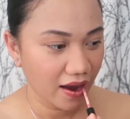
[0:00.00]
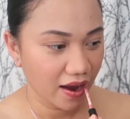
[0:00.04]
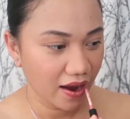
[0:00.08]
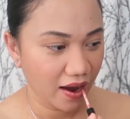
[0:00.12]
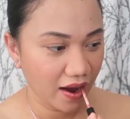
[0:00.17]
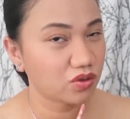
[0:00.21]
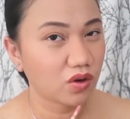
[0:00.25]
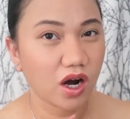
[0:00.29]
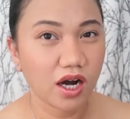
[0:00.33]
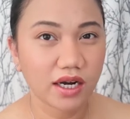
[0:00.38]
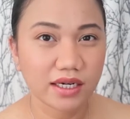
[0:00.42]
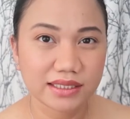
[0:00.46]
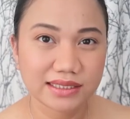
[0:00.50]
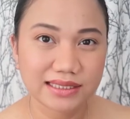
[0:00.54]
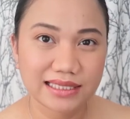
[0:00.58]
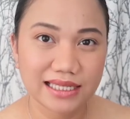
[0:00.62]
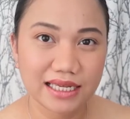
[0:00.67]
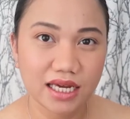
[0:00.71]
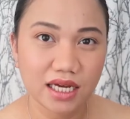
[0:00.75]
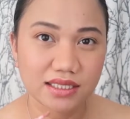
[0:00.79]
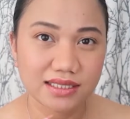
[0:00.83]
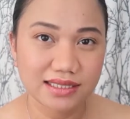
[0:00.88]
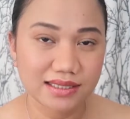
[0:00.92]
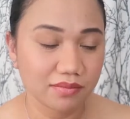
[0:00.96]
So
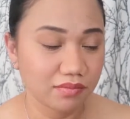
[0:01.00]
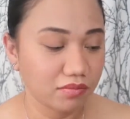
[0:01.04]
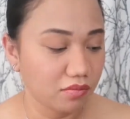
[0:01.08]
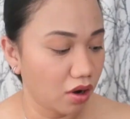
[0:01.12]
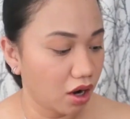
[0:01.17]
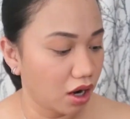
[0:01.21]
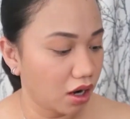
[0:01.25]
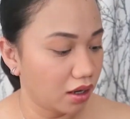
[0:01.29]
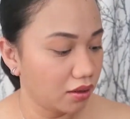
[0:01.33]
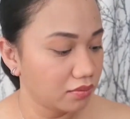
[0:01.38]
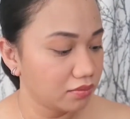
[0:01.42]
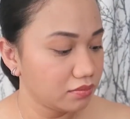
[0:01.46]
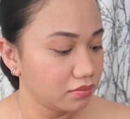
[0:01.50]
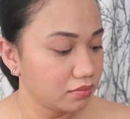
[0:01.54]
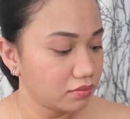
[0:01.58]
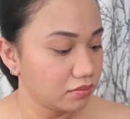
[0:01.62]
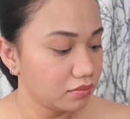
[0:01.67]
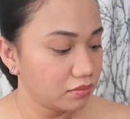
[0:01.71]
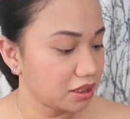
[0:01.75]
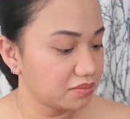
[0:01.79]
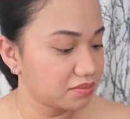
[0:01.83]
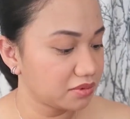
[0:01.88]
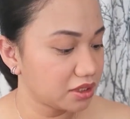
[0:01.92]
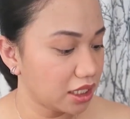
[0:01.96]
honestly, as a mom,
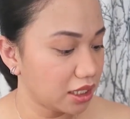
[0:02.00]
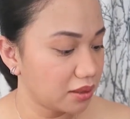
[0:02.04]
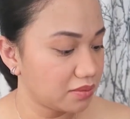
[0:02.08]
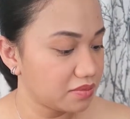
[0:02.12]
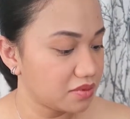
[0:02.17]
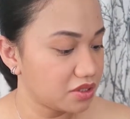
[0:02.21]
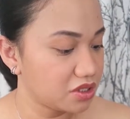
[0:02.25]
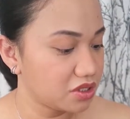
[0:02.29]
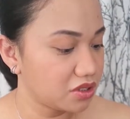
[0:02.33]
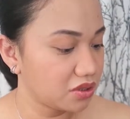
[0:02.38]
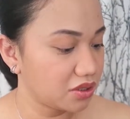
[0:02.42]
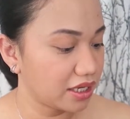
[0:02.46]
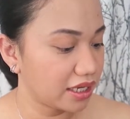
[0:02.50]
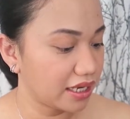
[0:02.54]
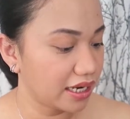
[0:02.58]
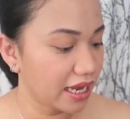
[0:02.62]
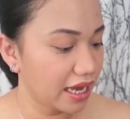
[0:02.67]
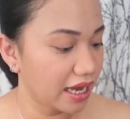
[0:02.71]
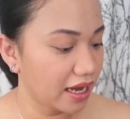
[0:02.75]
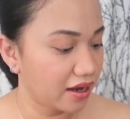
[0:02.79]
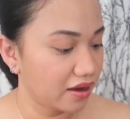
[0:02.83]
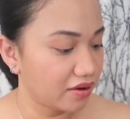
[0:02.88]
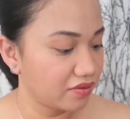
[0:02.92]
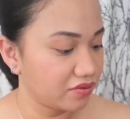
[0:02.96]
sometimes you can
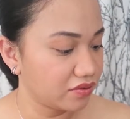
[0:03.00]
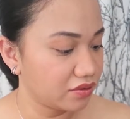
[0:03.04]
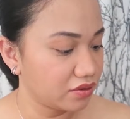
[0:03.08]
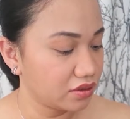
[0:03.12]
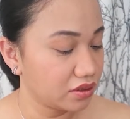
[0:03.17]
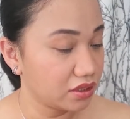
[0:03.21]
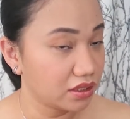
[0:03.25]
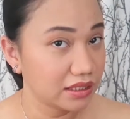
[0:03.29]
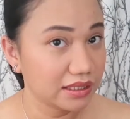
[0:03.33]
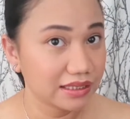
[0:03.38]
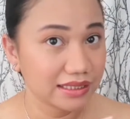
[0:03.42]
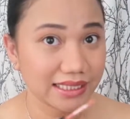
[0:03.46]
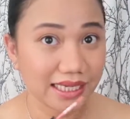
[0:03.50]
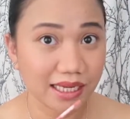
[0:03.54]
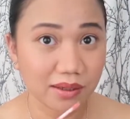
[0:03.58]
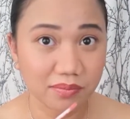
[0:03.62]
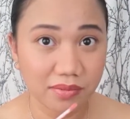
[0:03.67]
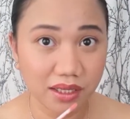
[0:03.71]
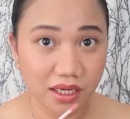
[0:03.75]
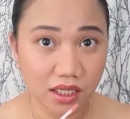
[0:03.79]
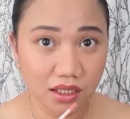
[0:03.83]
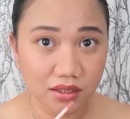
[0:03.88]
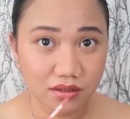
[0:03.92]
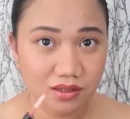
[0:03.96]
have 10
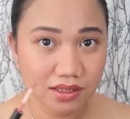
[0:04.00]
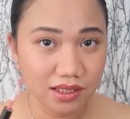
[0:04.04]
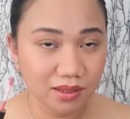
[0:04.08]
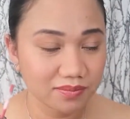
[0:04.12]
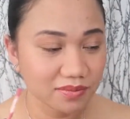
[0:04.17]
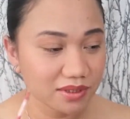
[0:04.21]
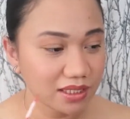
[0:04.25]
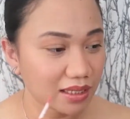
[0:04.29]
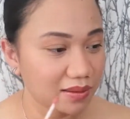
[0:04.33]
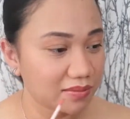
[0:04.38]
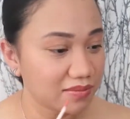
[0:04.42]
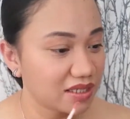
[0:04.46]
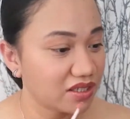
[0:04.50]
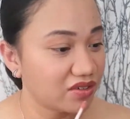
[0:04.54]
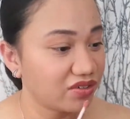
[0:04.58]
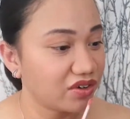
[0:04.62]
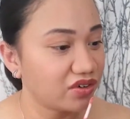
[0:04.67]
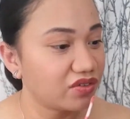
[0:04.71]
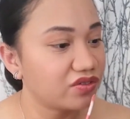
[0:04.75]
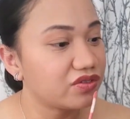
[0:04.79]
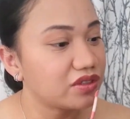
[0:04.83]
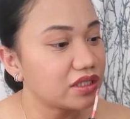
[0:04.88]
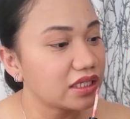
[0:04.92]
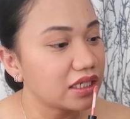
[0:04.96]
minutes, sometimes
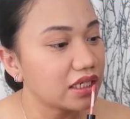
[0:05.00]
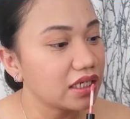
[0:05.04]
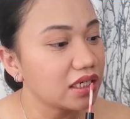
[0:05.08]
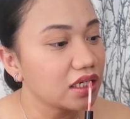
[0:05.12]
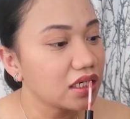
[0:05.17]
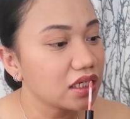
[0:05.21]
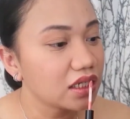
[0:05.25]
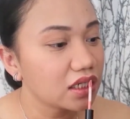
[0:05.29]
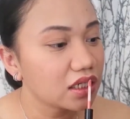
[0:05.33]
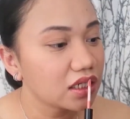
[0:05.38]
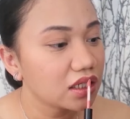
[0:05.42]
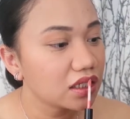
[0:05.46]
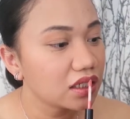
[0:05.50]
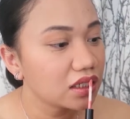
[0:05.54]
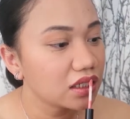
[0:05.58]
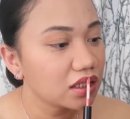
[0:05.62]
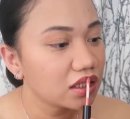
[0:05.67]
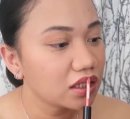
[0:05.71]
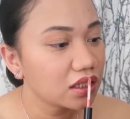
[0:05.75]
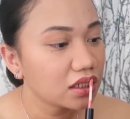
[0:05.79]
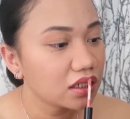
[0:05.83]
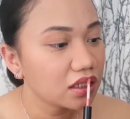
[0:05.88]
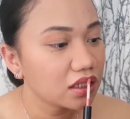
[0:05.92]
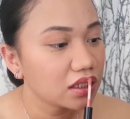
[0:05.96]
15,
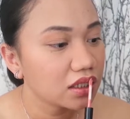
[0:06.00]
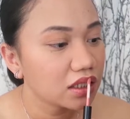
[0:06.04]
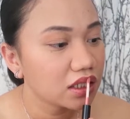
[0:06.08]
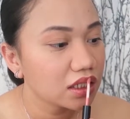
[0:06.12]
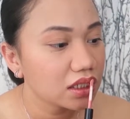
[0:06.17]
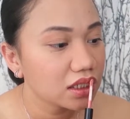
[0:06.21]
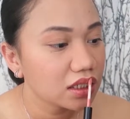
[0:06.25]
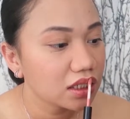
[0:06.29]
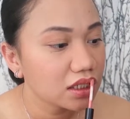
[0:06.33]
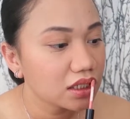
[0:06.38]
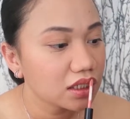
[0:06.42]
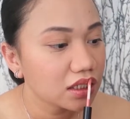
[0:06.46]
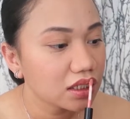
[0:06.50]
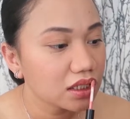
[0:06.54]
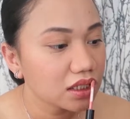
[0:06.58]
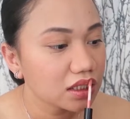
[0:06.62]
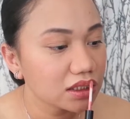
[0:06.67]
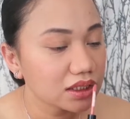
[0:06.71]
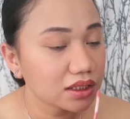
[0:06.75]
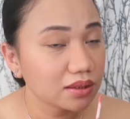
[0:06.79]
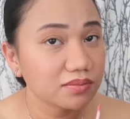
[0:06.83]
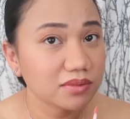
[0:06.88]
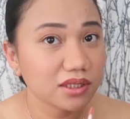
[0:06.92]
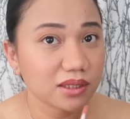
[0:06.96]

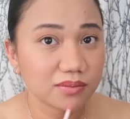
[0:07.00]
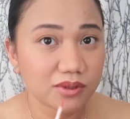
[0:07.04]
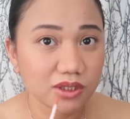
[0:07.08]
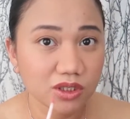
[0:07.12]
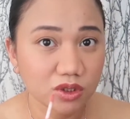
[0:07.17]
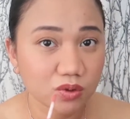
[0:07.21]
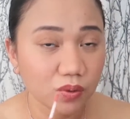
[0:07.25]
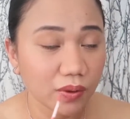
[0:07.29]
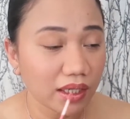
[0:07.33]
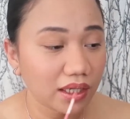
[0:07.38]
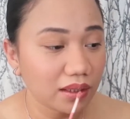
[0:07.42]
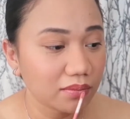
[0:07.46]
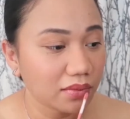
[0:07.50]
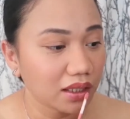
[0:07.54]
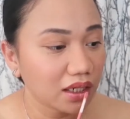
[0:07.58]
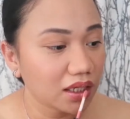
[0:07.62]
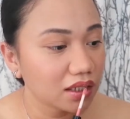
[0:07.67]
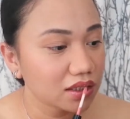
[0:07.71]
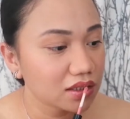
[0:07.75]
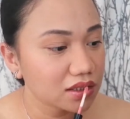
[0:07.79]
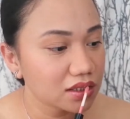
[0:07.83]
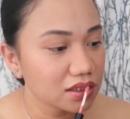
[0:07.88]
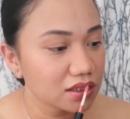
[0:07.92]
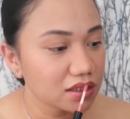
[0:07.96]
sometimes 20
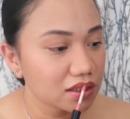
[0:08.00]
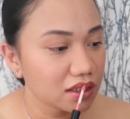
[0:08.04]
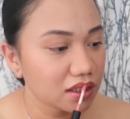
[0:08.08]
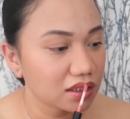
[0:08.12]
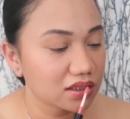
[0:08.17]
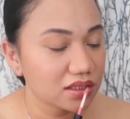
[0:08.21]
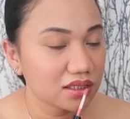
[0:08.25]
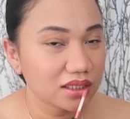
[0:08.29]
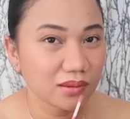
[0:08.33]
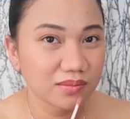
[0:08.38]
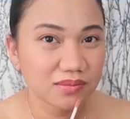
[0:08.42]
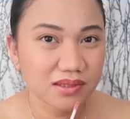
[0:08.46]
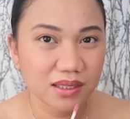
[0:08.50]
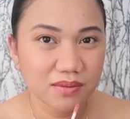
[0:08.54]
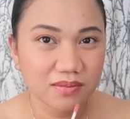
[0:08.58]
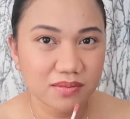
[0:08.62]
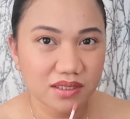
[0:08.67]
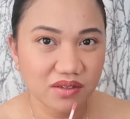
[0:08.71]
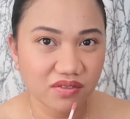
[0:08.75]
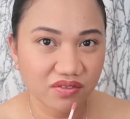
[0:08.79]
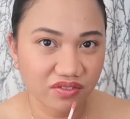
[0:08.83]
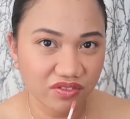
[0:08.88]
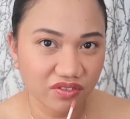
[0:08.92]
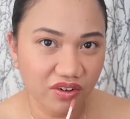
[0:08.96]
minutes, and
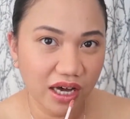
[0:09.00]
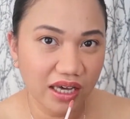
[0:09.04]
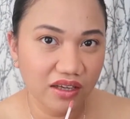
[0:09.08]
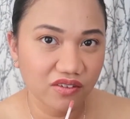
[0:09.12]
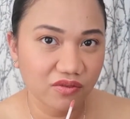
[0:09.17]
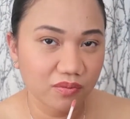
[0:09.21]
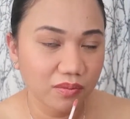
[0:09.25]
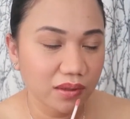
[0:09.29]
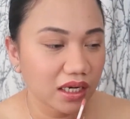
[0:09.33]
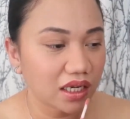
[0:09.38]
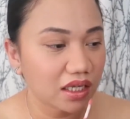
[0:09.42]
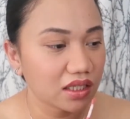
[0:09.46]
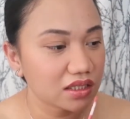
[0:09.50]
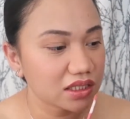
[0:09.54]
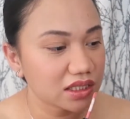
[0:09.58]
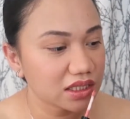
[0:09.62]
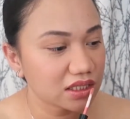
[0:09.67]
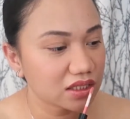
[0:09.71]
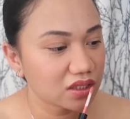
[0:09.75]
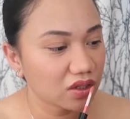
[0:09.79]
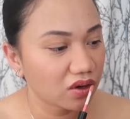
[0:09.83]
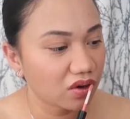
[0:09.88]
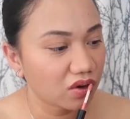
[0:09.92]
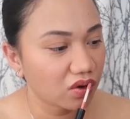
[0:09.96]
sometimes 5 minutes.
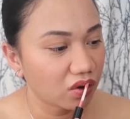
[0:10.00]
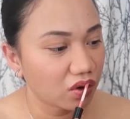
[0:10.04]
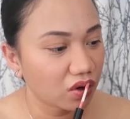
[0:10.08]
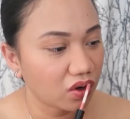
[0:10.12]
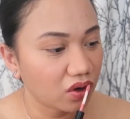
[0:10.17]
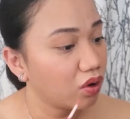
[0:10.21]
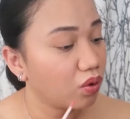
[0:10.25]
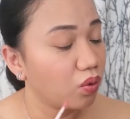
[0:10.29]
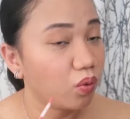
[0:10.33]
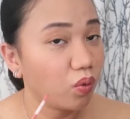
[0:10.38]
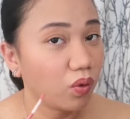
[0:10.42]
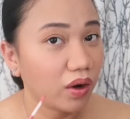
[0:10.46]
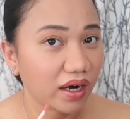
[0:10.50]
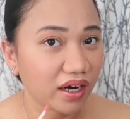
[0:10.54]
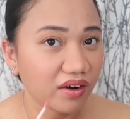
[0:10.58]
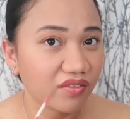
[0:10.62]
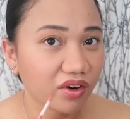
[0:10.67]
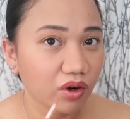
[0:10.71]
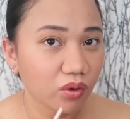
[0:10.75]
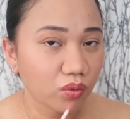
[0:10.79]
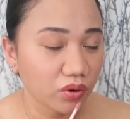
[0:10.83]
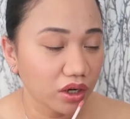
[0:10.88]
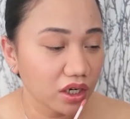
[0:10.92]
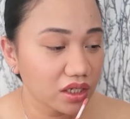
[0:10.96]
So
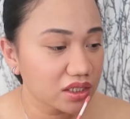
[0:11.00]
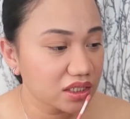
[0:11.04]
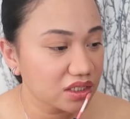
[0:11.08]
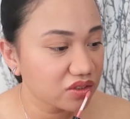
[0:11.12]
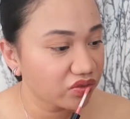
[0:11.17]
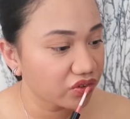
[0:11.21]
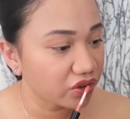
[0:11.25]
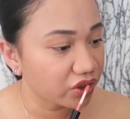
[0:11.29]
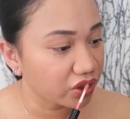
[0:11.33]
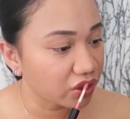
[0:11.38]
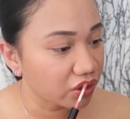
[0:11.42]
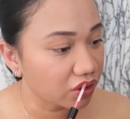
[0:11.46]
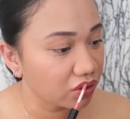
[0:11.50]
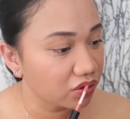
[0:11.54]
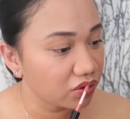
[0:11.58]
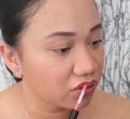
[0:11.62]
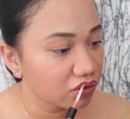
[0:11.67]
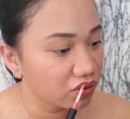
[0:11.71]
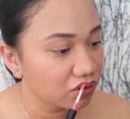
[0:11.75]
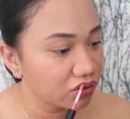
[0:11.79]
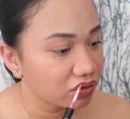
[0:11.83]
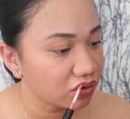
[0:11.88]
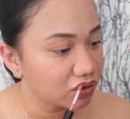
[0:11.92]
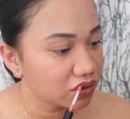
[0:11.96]
whatever works for
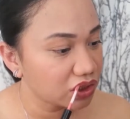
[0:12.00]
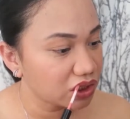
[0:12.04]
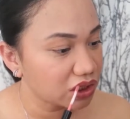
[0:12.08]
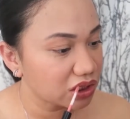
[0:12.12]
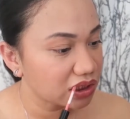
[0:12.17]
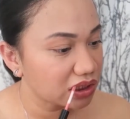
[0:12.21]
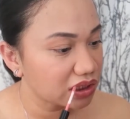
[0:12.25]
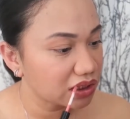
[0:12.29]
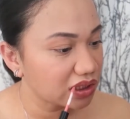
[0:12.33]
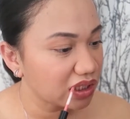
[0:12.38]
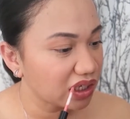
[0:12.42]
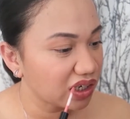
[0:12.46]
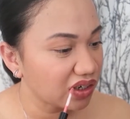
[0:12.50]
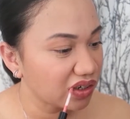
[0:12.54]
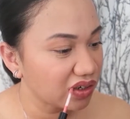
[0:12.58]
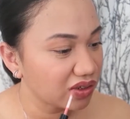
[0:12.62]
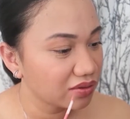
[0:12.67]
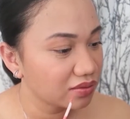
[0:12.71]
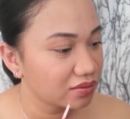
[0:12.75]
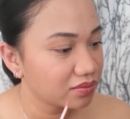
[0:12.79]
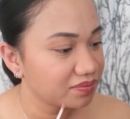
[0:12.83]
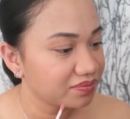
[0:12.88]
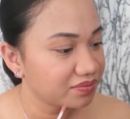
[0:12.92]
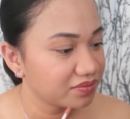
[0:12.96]
you, just, you know,
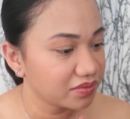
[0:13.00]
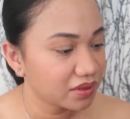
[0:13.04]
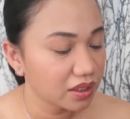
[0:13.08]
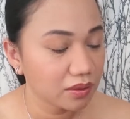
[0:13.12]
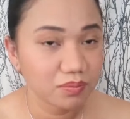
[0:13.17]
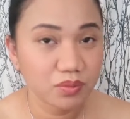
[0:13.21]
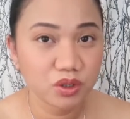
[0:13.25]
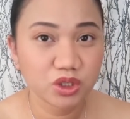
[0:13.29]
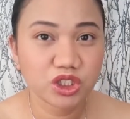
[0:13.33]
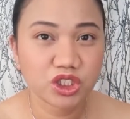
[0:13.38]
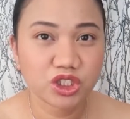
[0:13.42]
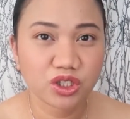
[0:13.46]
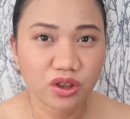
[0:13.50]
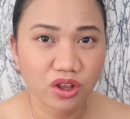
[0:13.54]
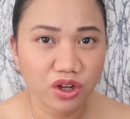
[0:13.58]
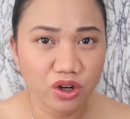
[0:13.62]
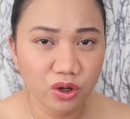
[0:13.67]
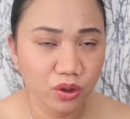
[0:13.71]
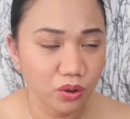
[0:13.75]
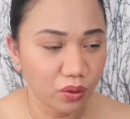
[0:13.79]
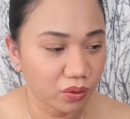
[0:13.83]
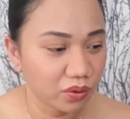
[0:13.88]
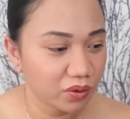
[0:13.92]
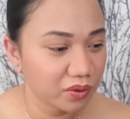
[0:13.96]
push
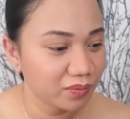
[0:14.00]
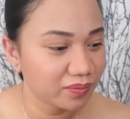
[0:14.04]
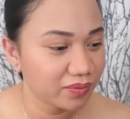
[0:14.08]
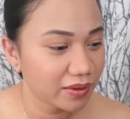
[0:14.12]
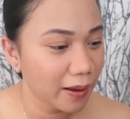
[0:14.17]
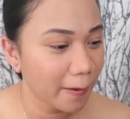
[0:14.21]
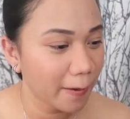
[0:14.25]
through.